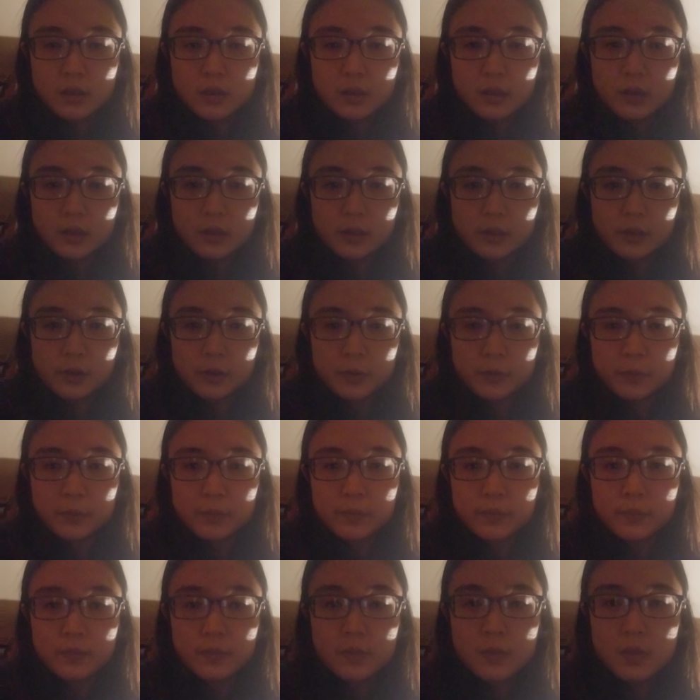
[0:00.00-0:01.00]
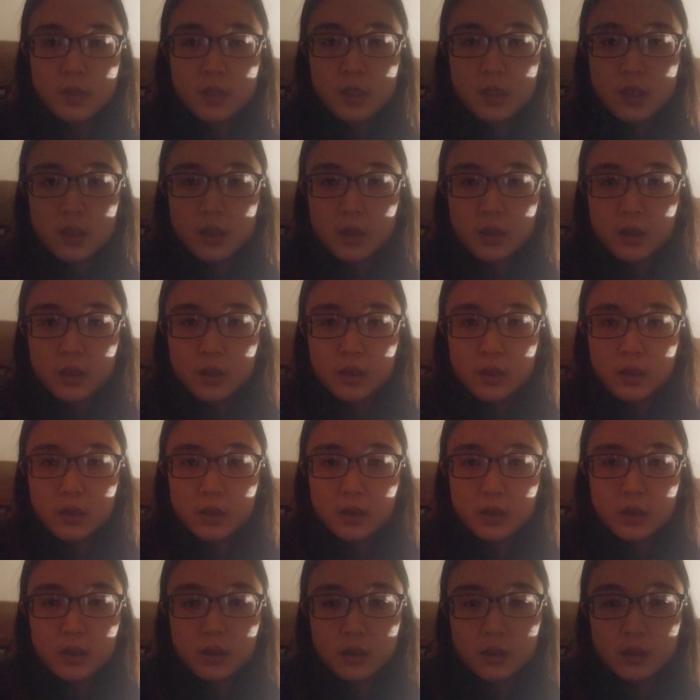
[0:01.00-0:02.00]
Hello,
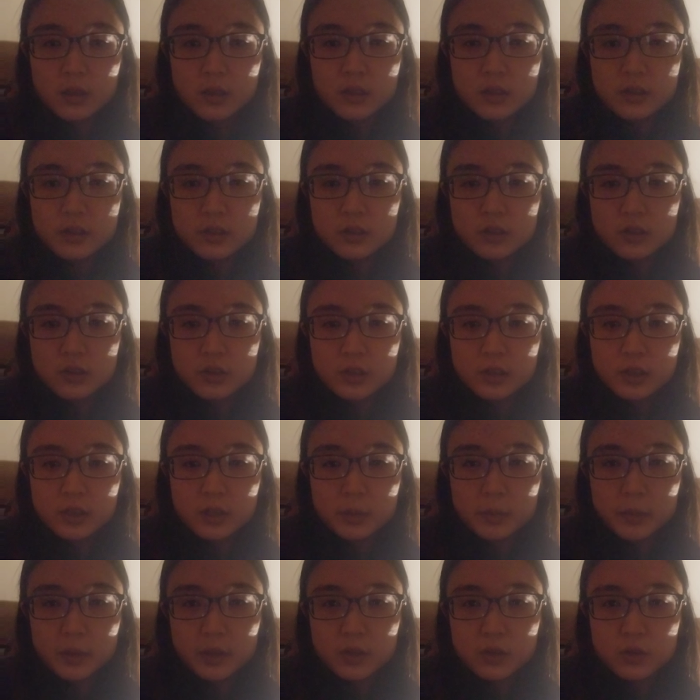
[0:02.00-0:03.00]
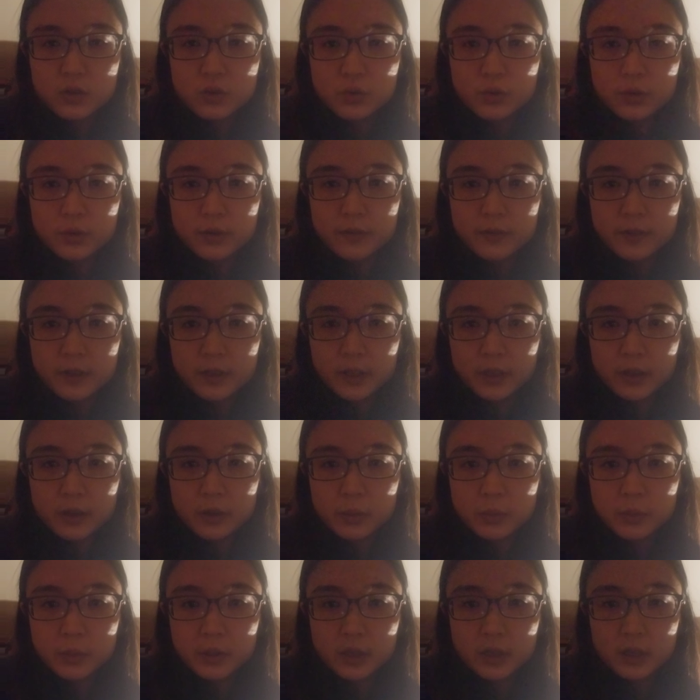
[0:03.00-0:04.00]
and this is just going to be a short video
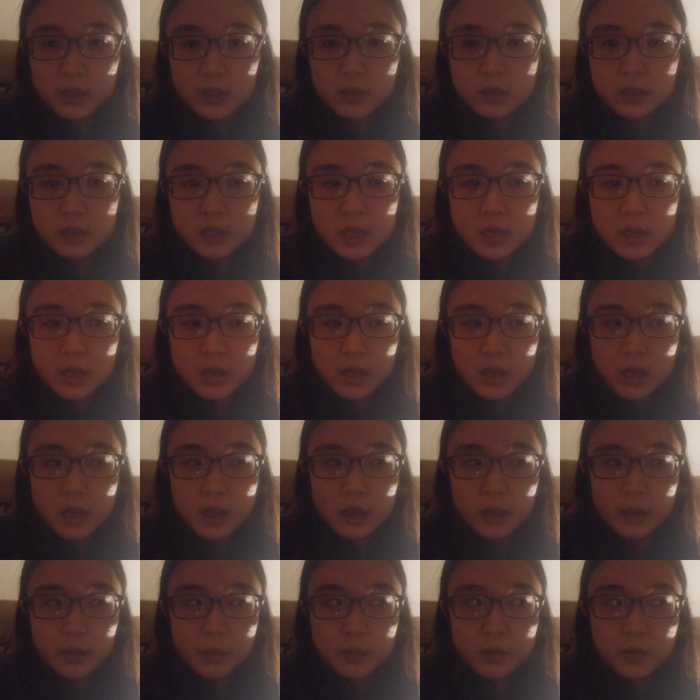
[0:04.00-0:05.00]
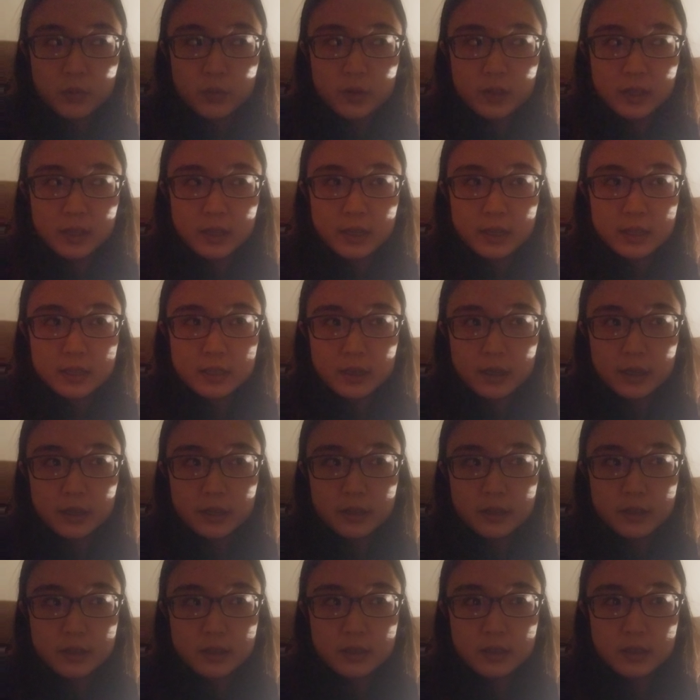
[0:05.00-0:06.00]
because I've been really
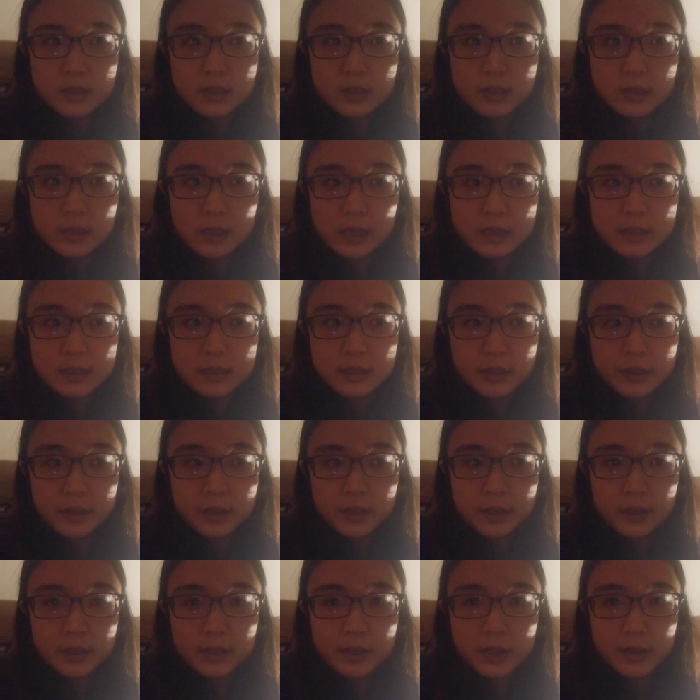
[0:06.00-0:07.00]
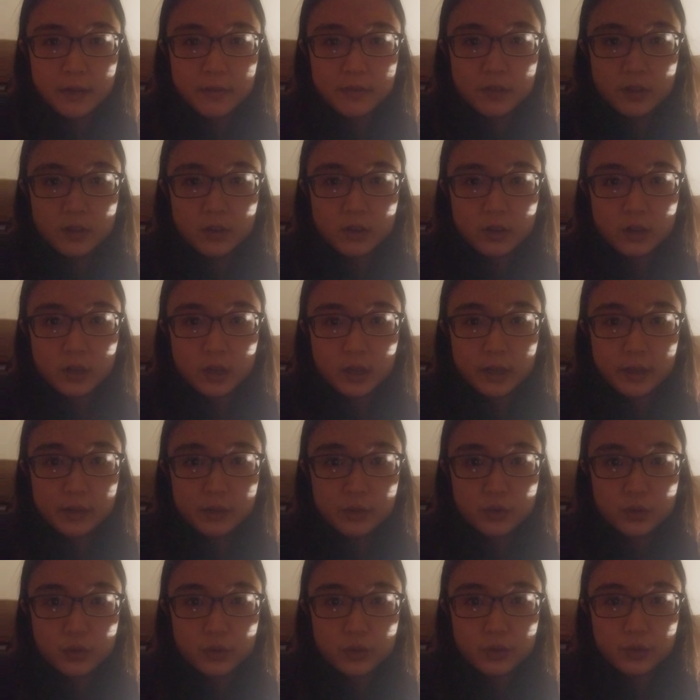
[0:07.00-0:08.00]
excited since last night and I've not gone
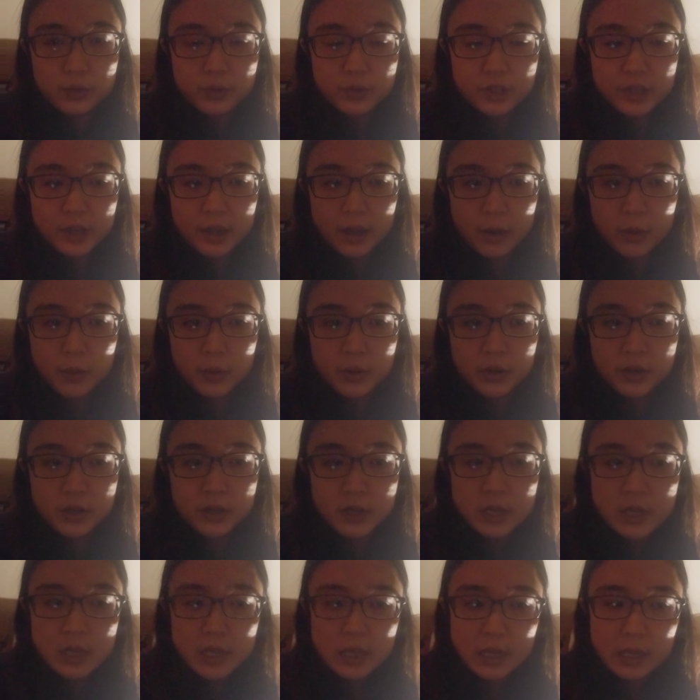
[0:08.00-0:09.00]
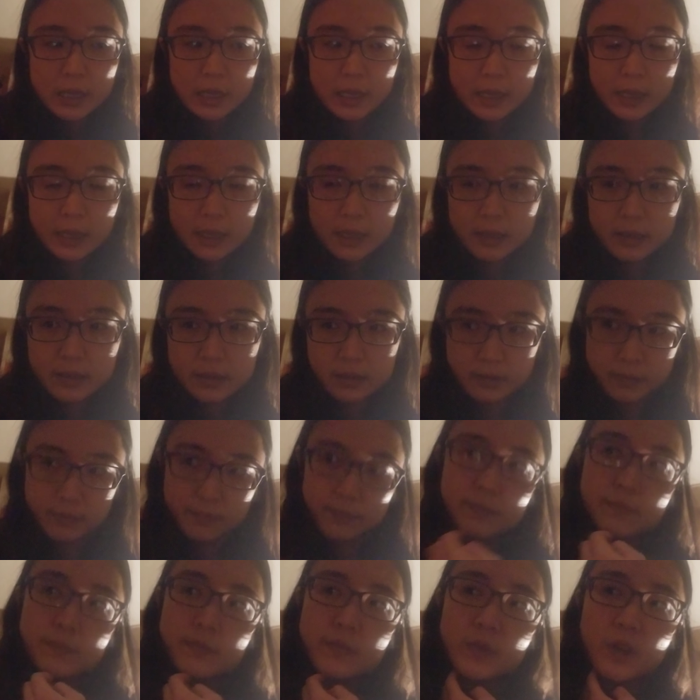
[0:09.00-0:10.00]
to shower and
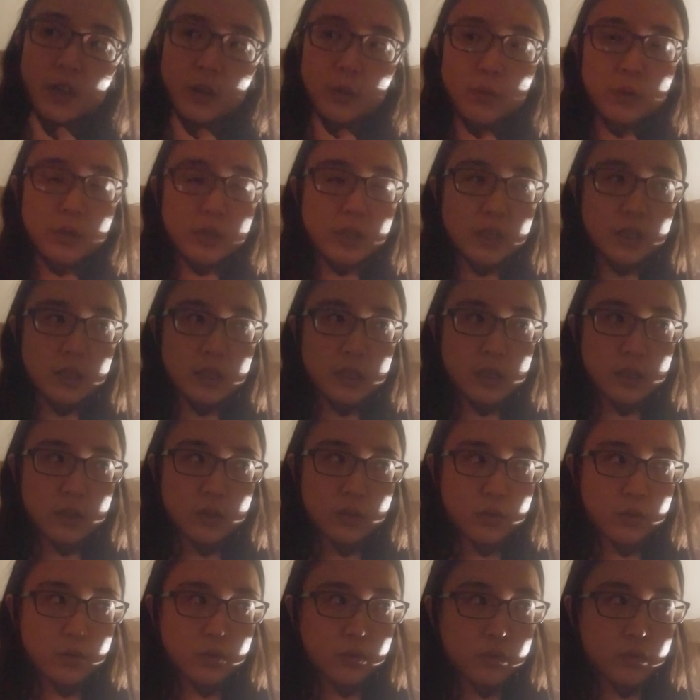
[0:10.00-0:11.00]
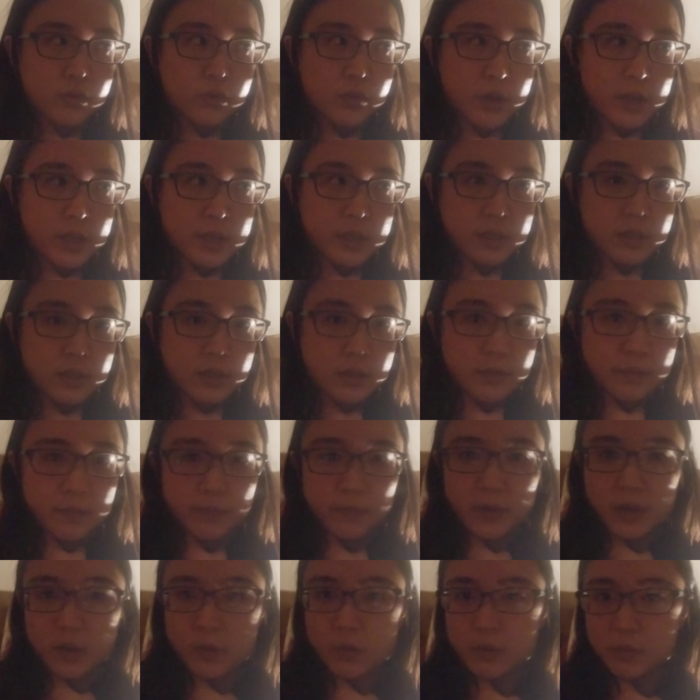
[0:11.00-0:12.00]
I really need to rest
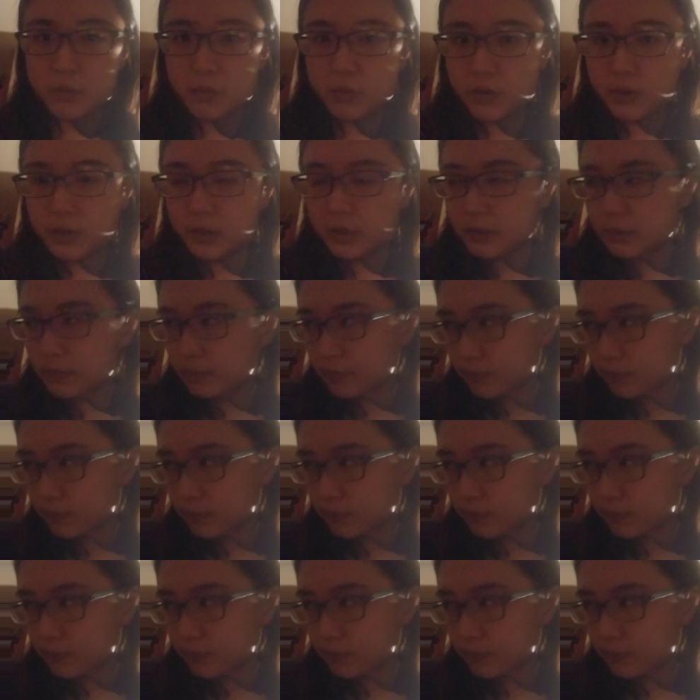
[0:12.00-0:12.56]
at one point